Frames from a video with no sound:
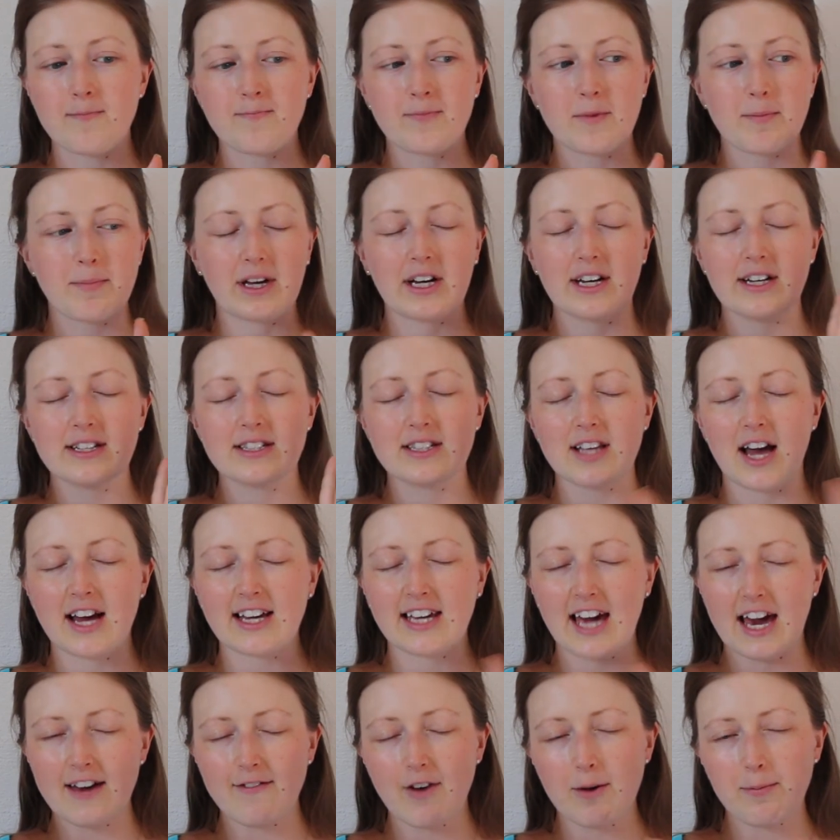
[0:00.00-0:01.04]
because I
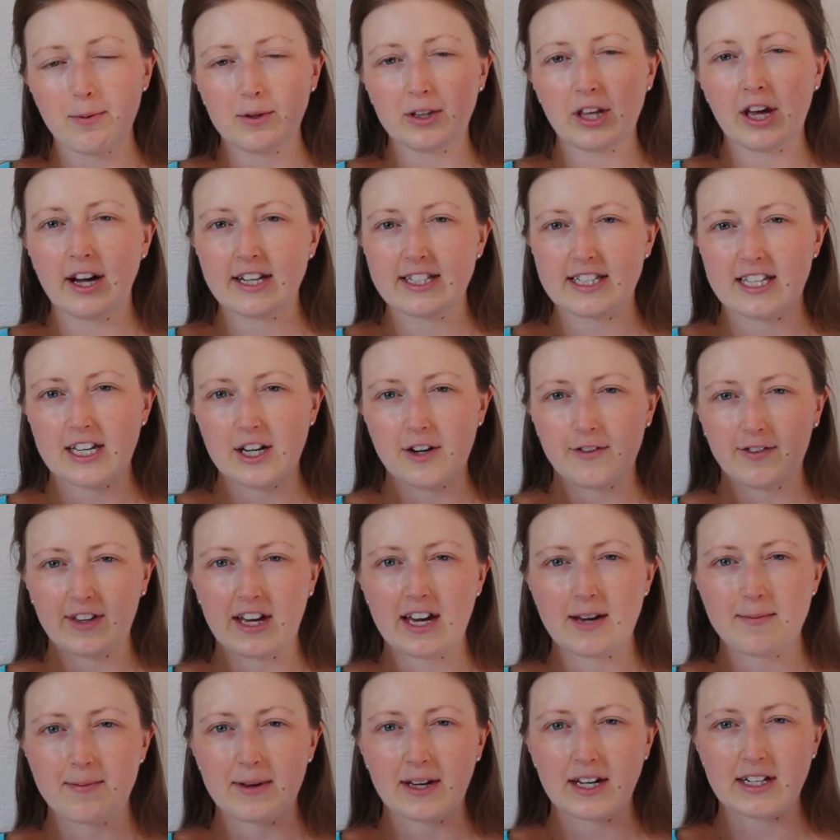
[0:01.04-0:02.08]
gave up on the idea of
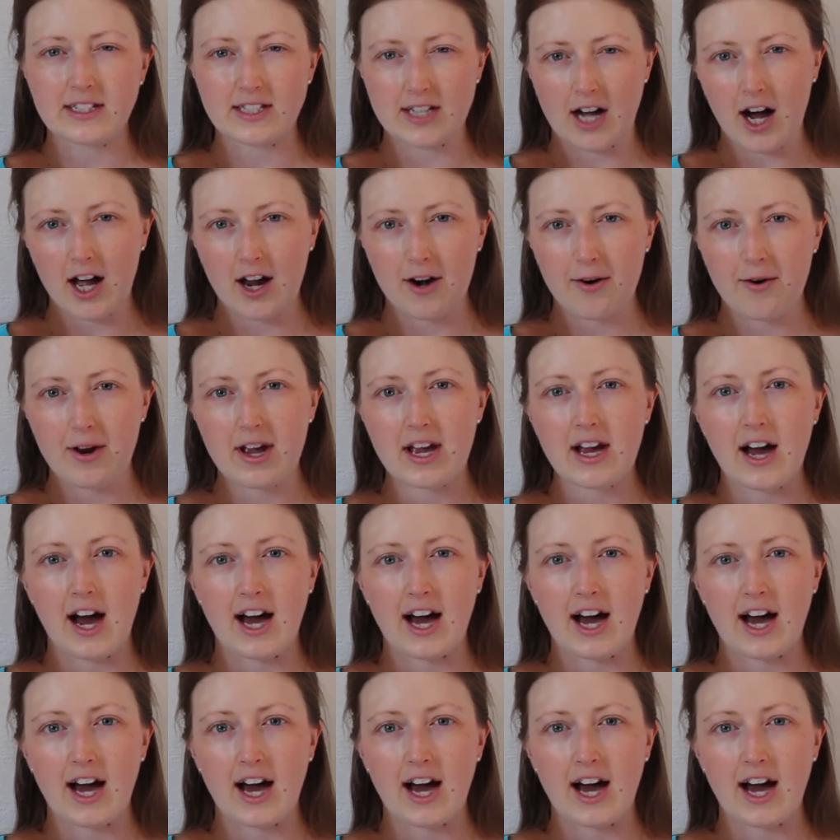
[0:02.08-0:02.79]
keeping a diary,